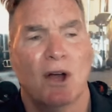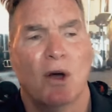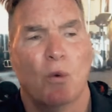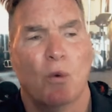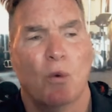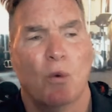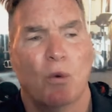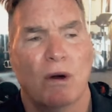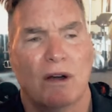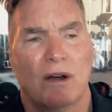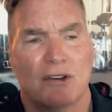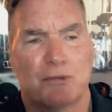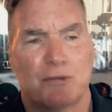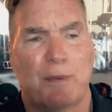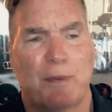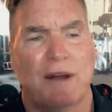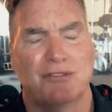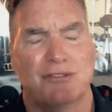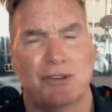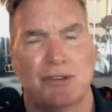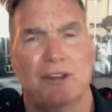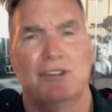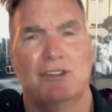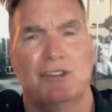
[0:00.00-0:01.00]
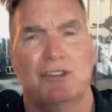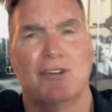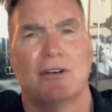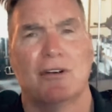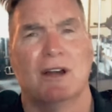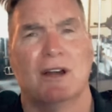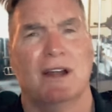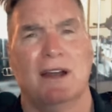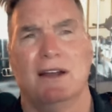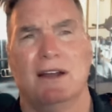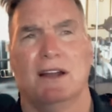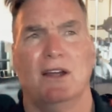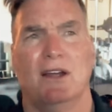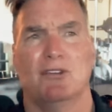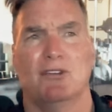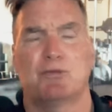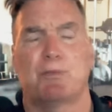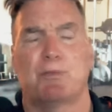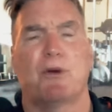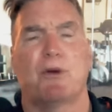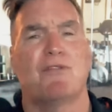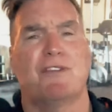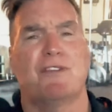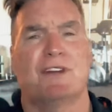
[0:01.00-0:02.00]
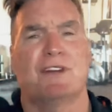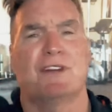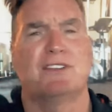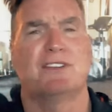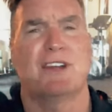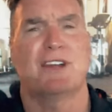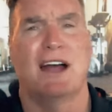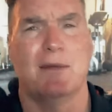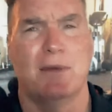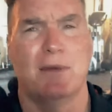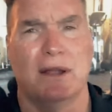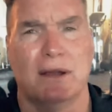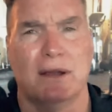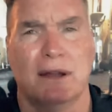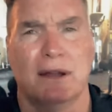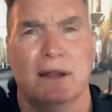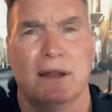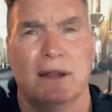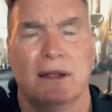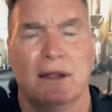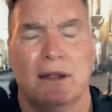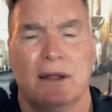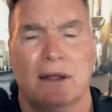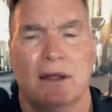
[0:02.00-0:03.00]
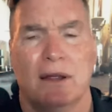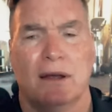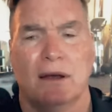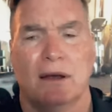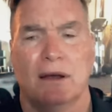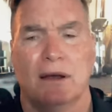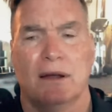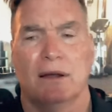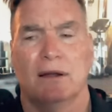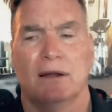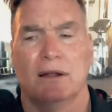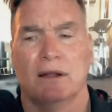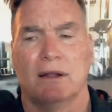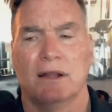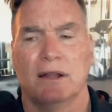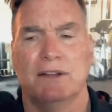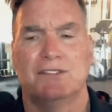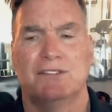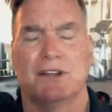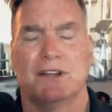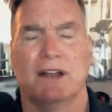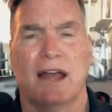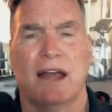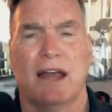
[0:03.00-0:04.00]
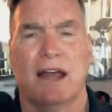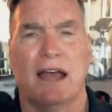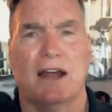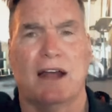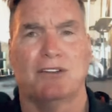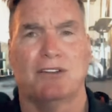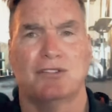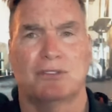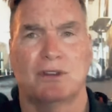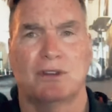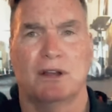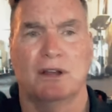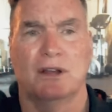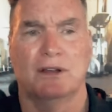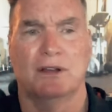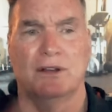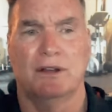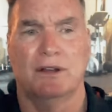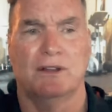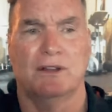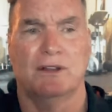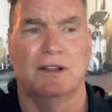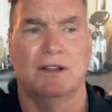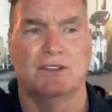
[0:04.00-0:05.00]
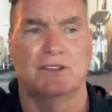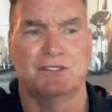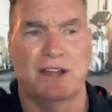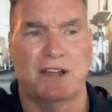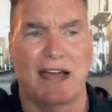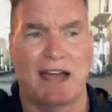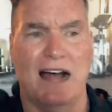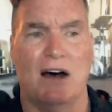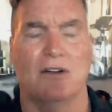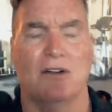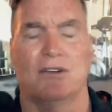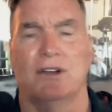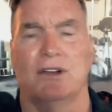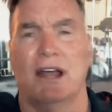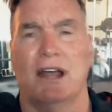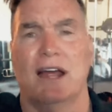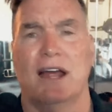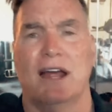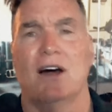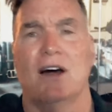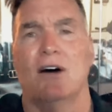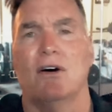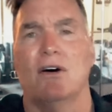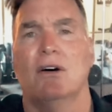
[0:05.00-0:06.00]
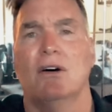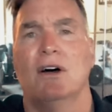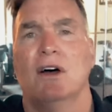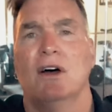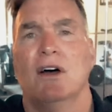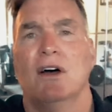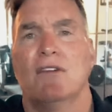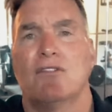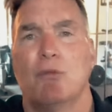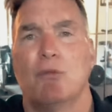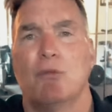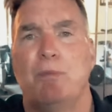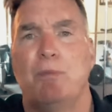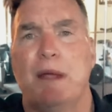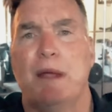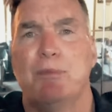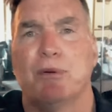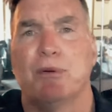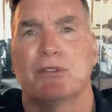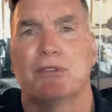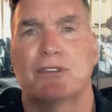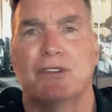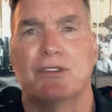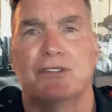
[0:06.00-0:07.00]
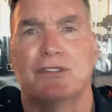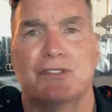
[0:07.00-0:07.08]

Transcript: where especially during, and it was perfect timing, Lisa and Ash, that's out now for people to